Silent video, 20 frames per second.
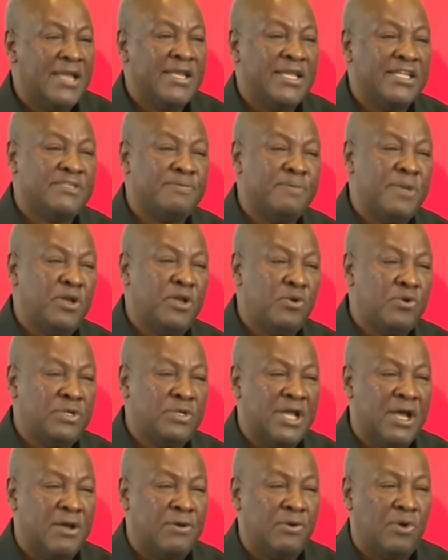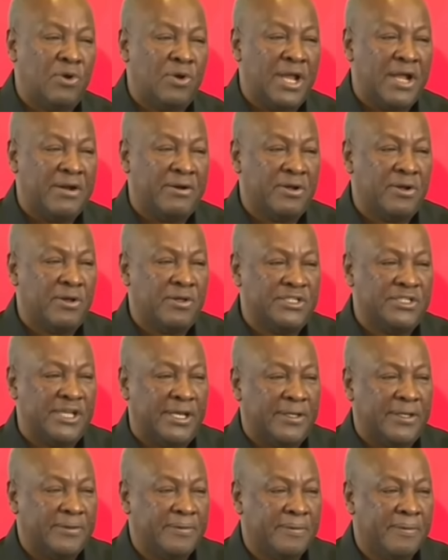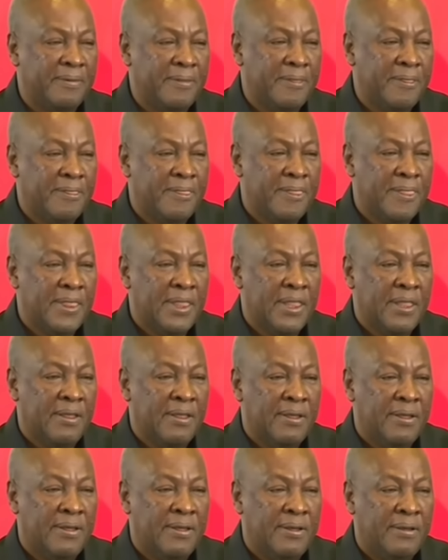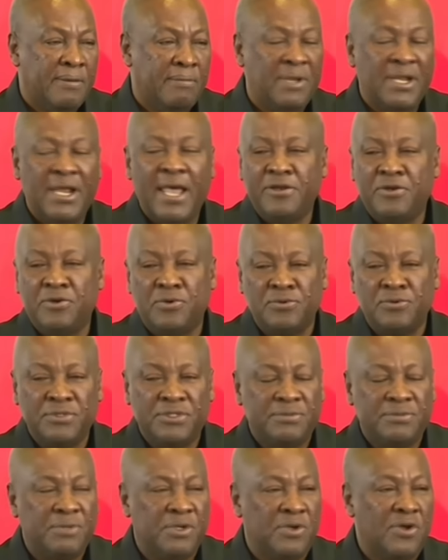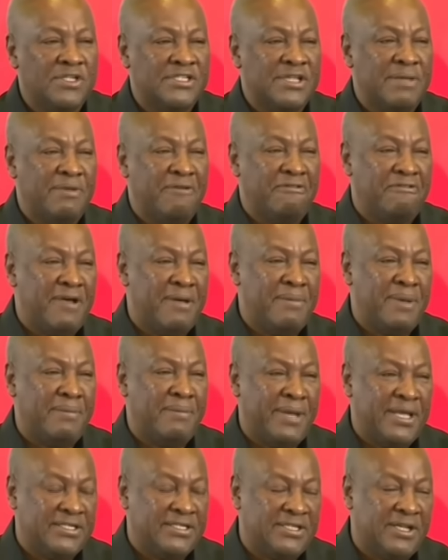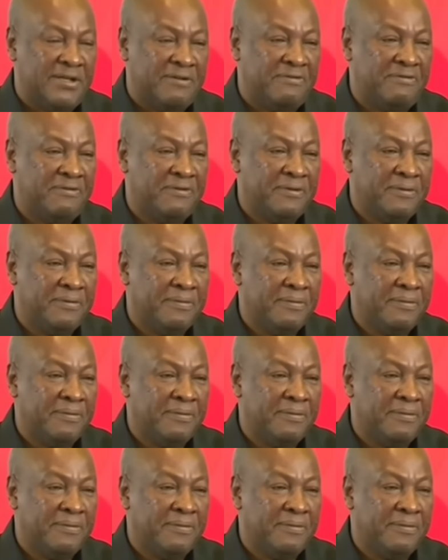Others may look down on agriculture, but I don't, because I'm a farmer myself.